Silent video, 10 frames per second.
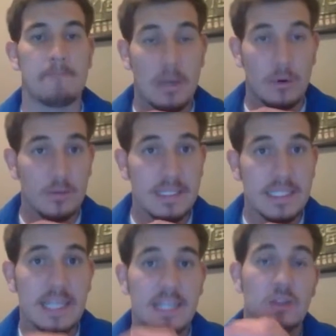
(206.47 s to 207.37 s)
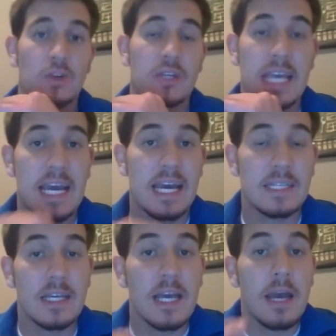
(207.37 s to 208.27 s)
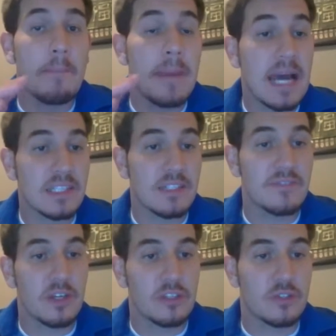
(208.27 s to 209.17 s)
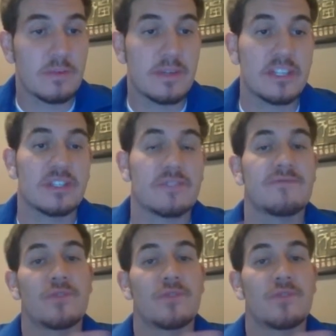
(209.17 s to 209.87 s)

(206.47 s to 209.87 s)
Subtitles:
Now we're going to be taking a look at passive non-discrimination